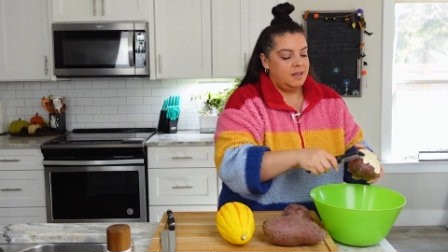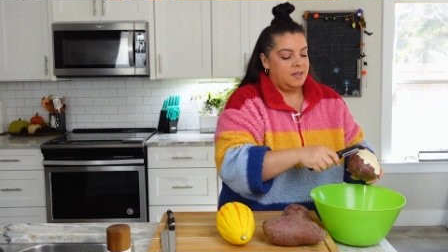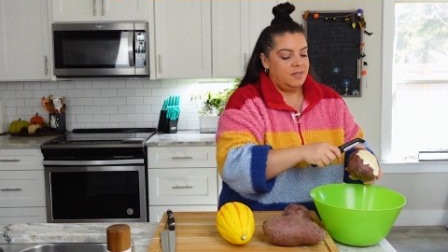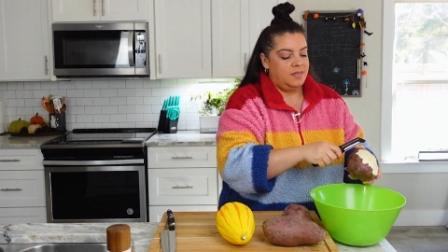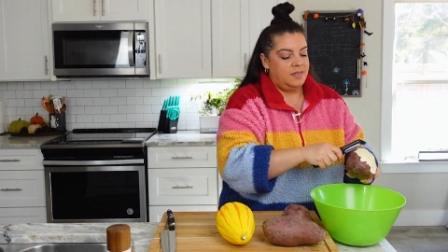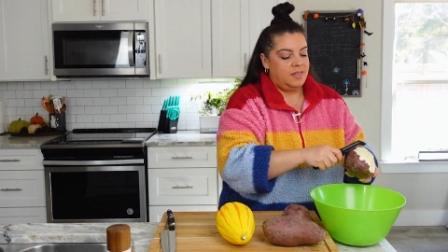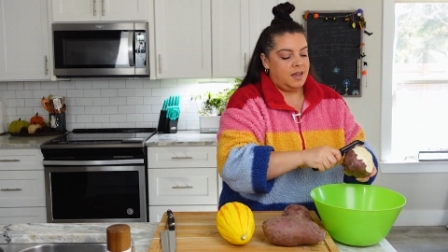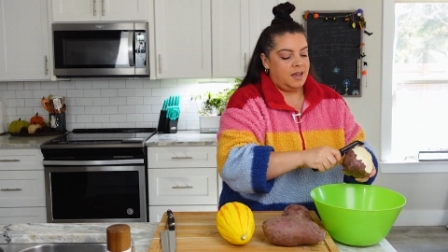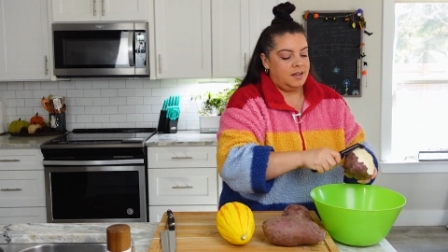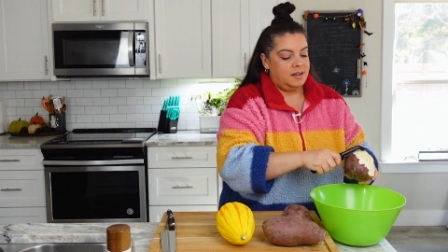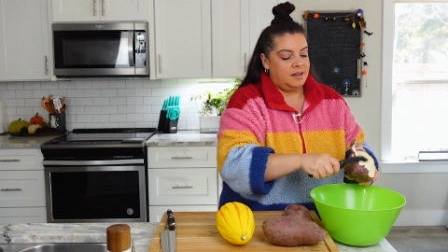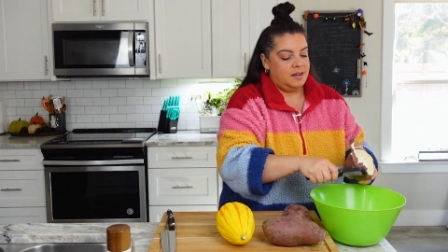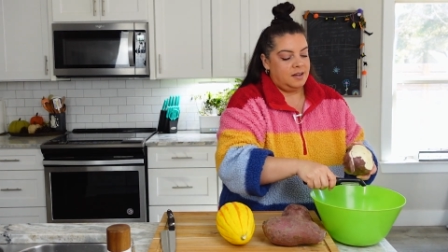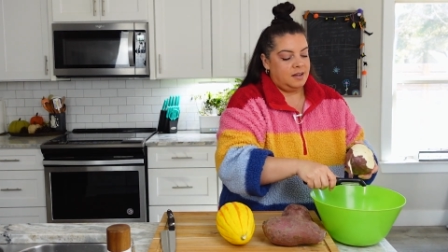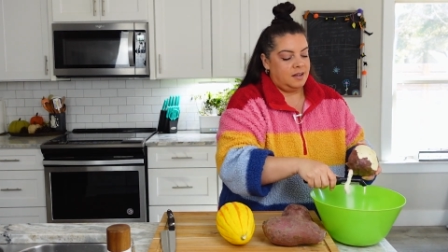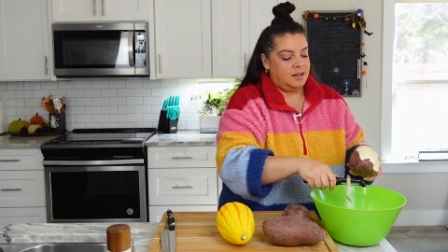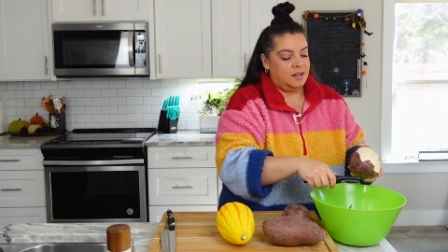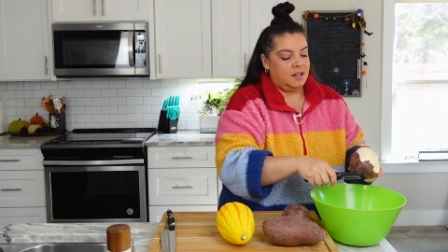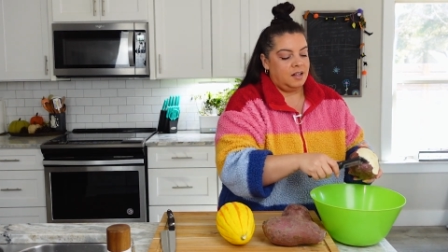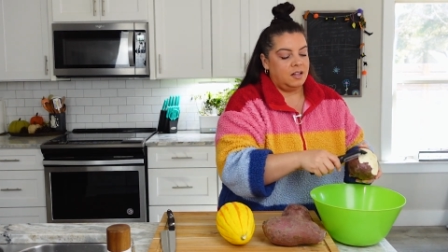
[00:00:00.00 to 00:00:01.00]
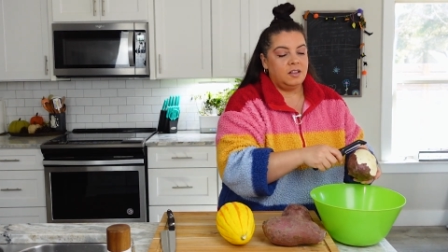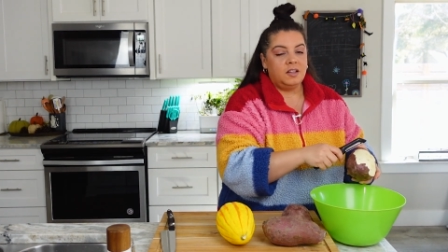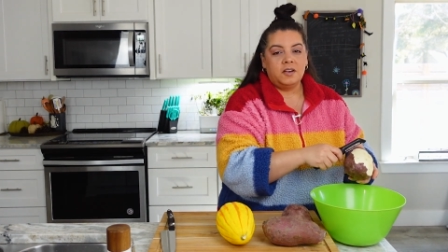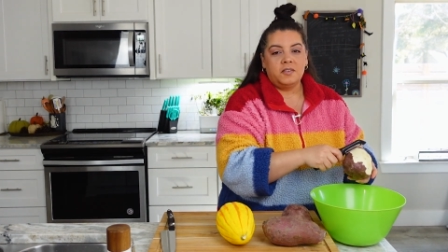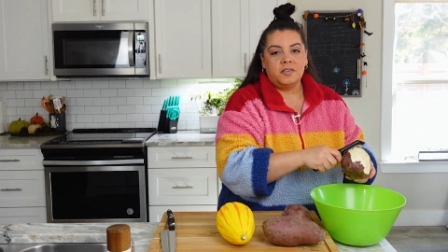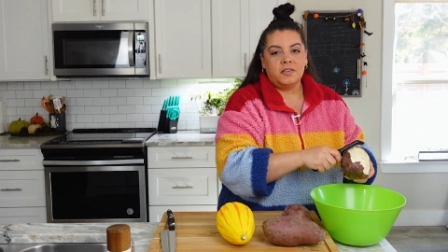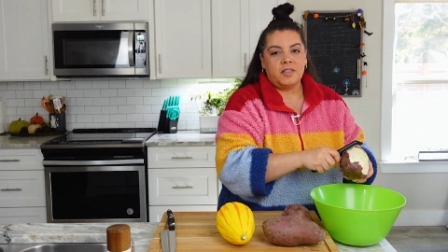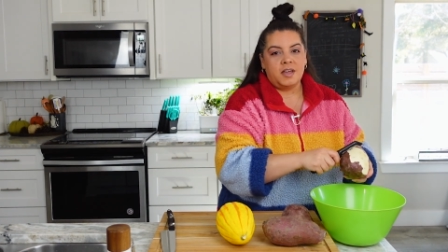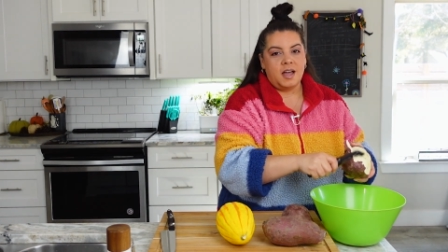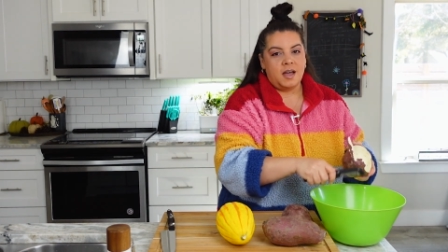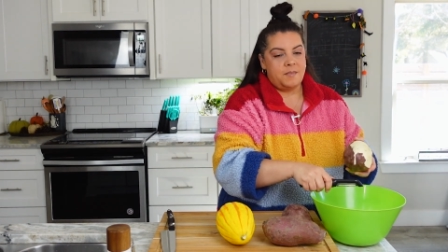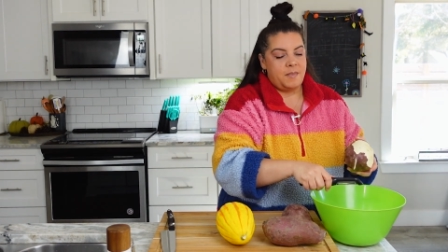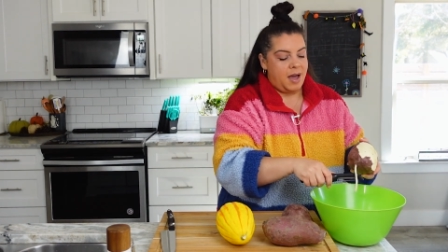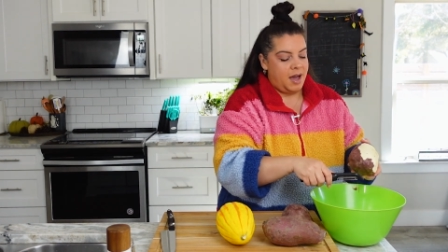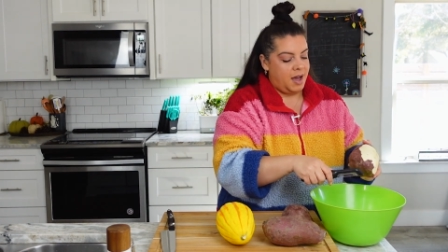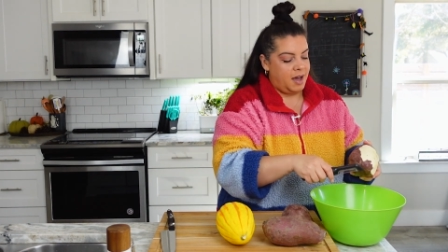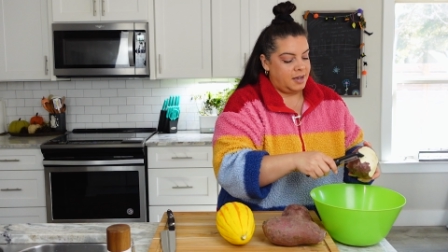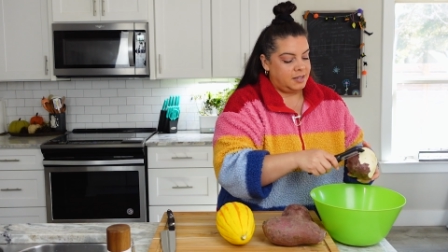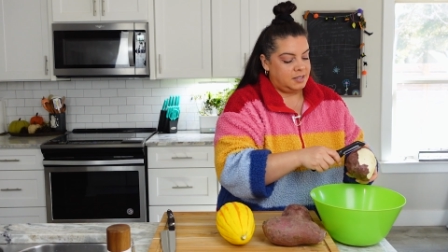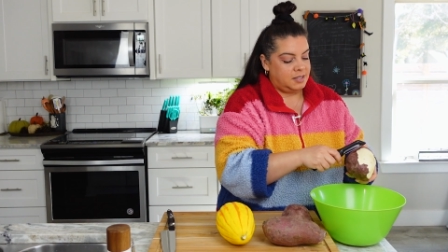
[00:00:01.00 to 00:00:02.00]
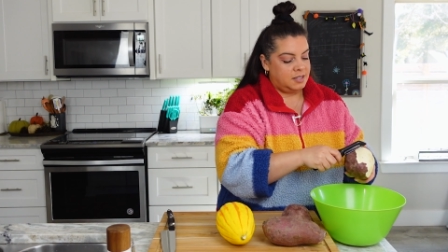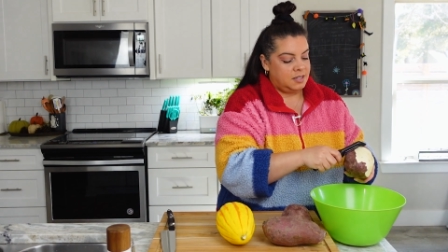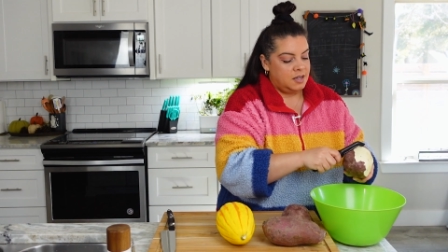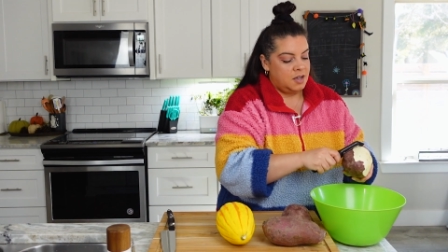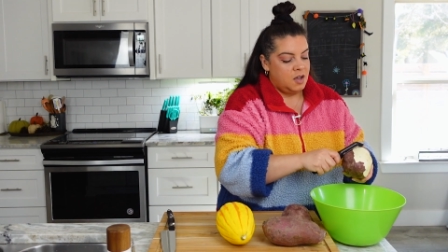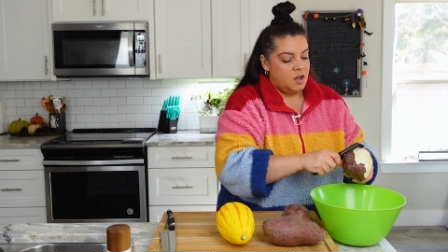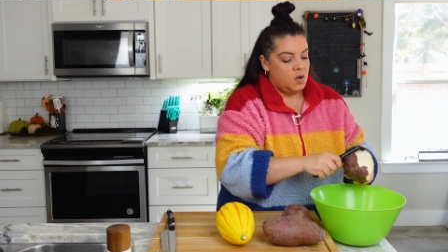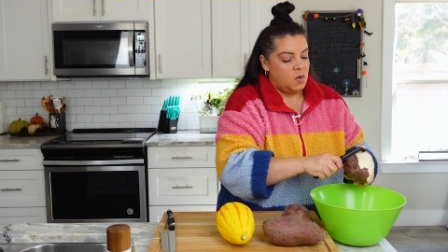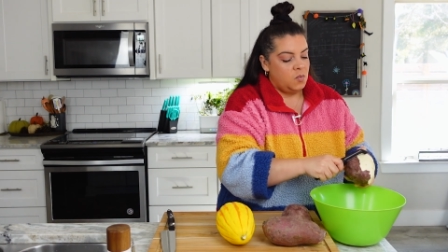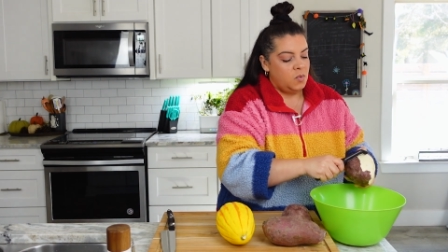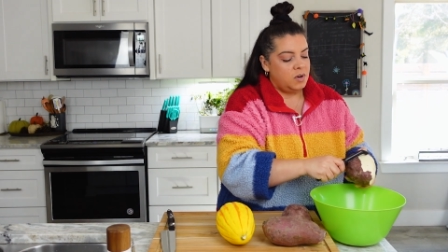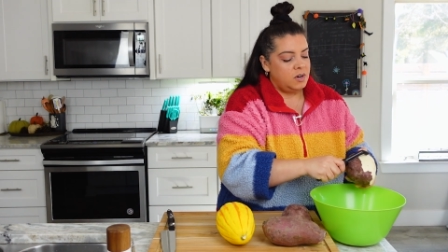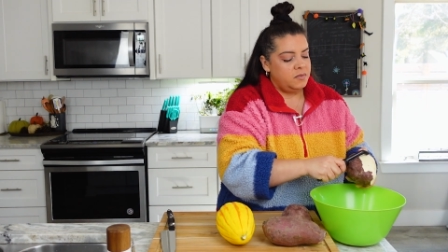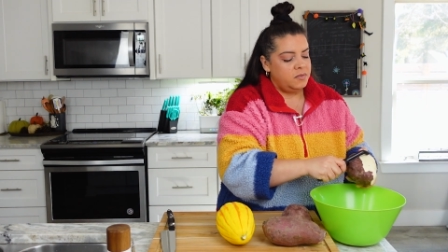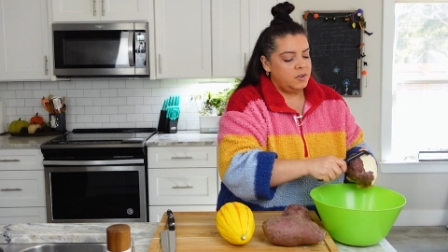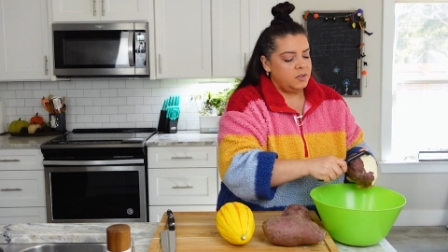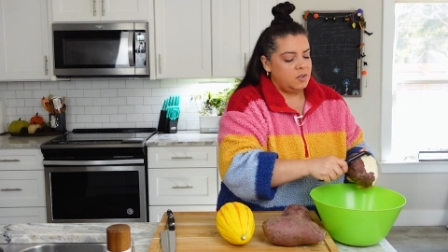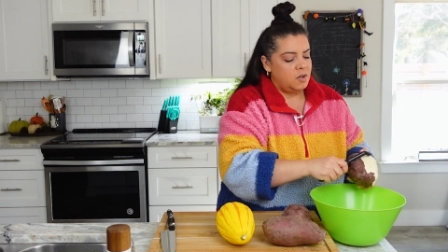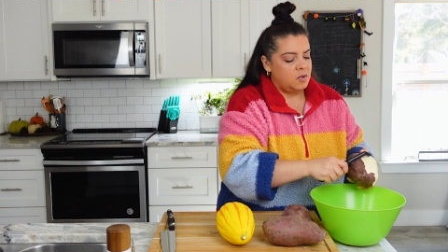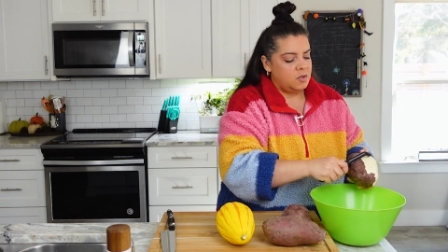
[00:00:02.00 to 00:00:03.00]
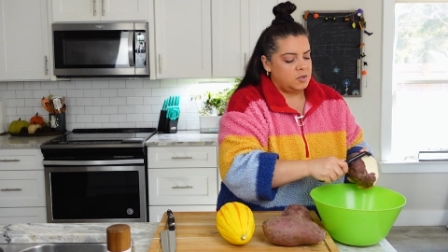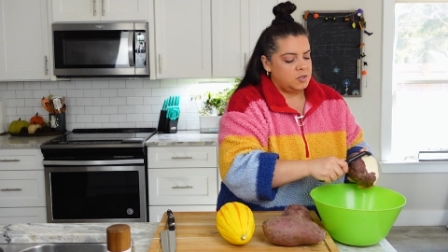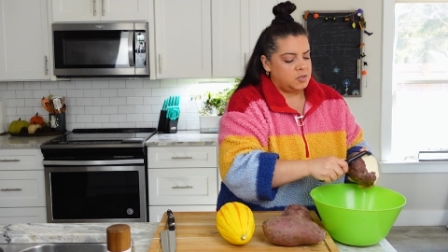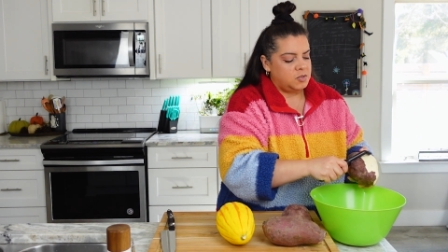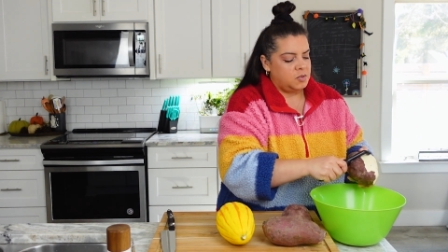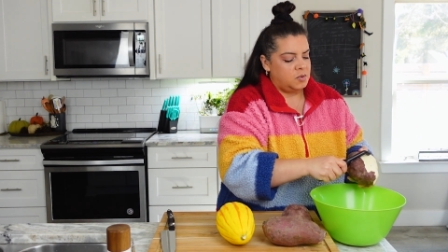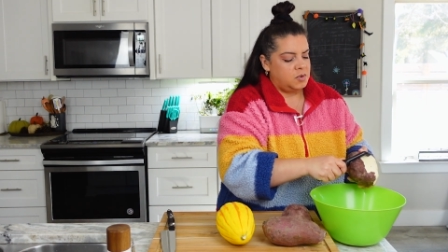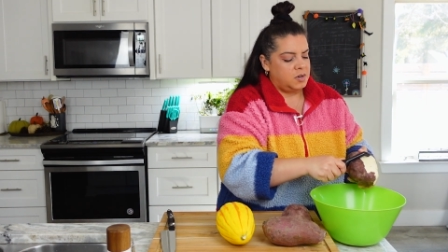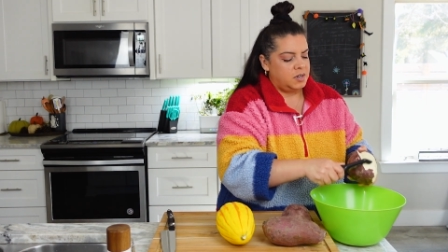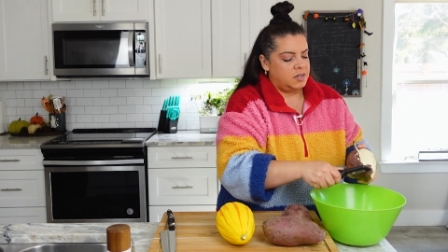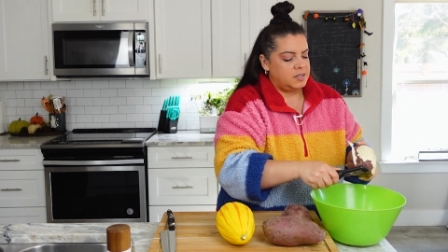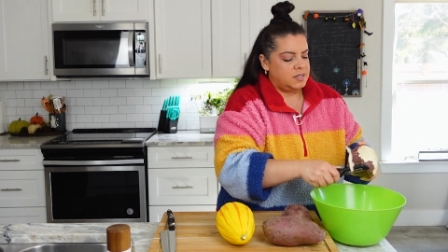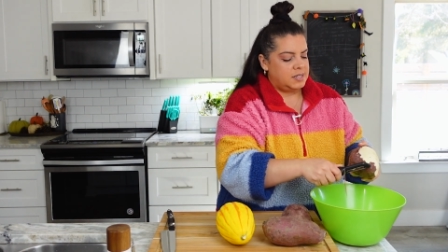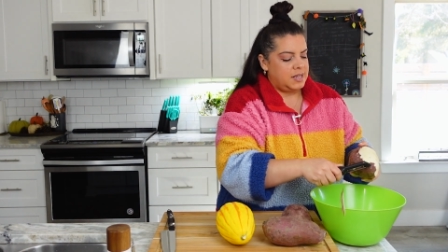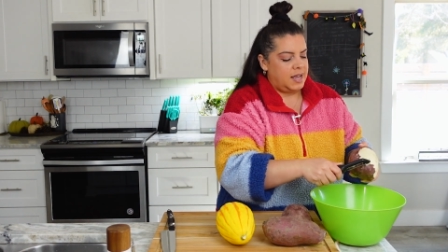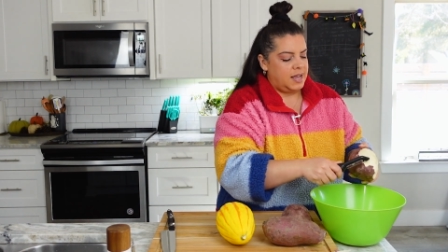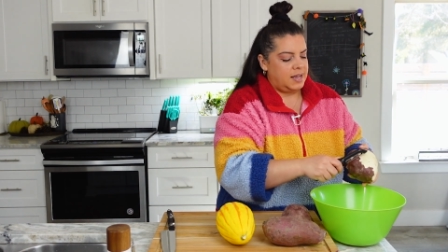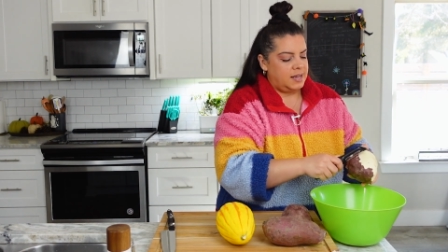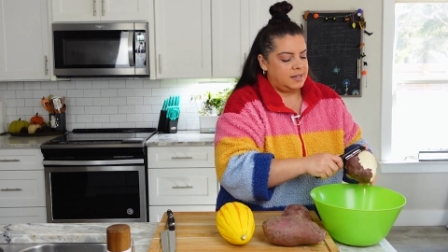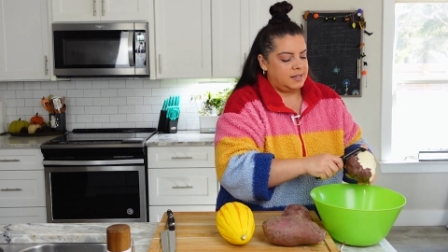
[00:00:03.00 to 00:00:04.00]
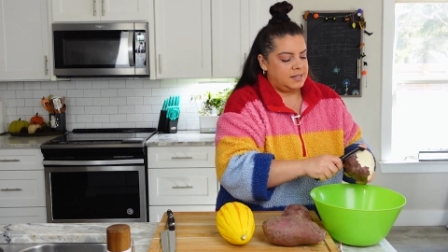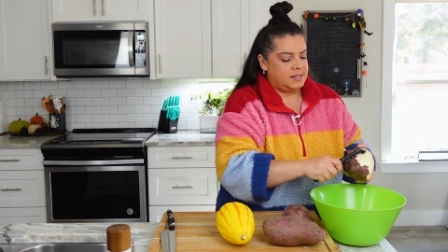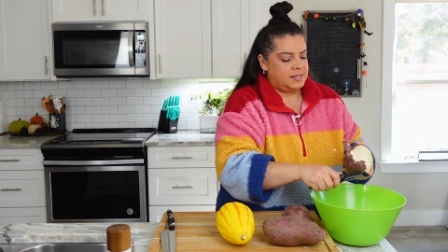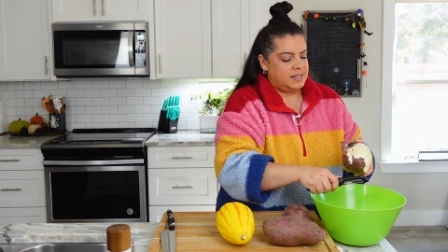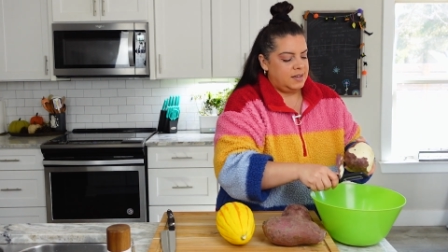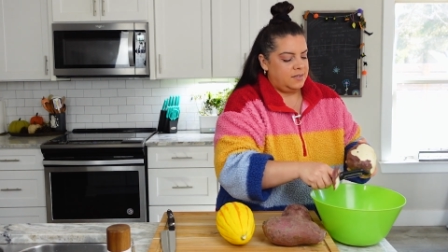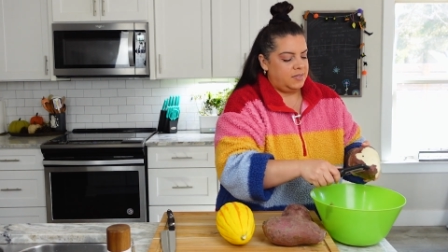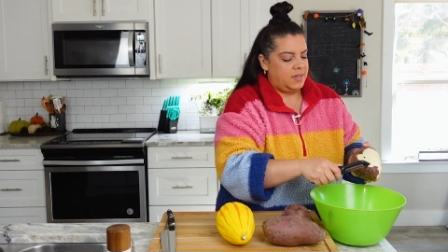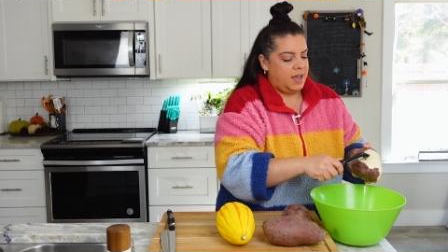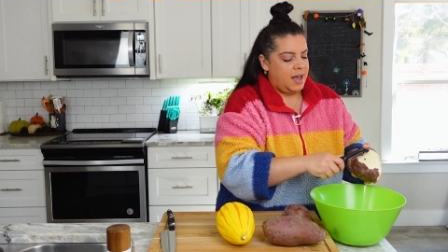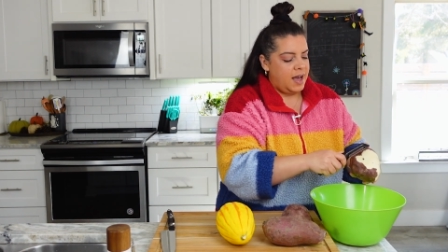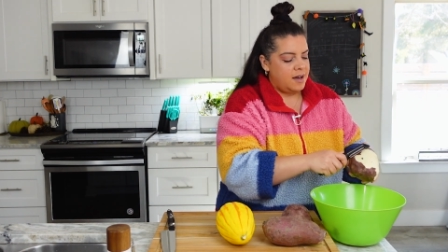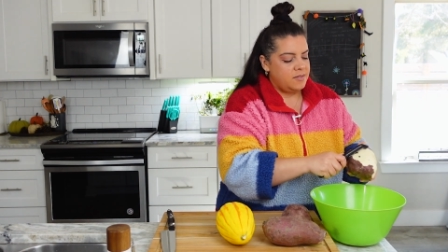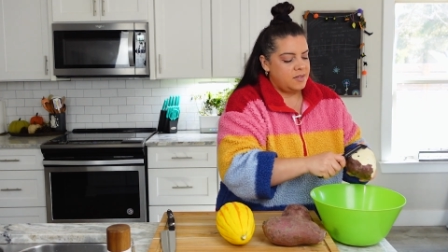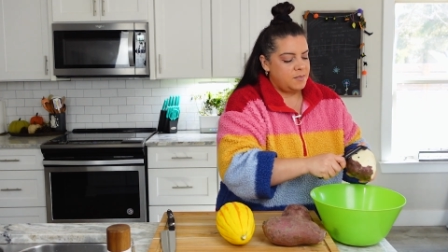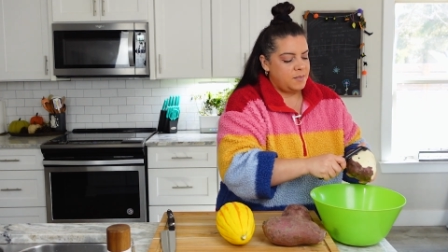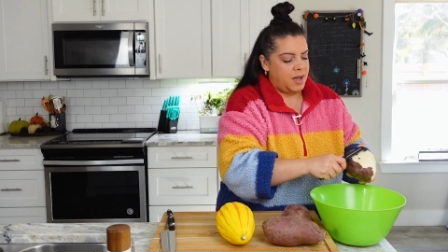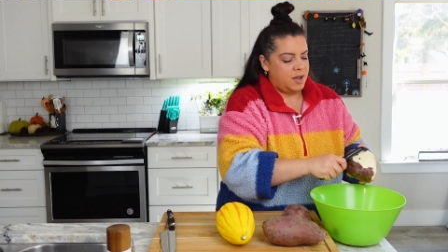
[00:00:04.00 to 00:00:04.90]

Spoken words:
then look for them at one of your local stores and see if they have them.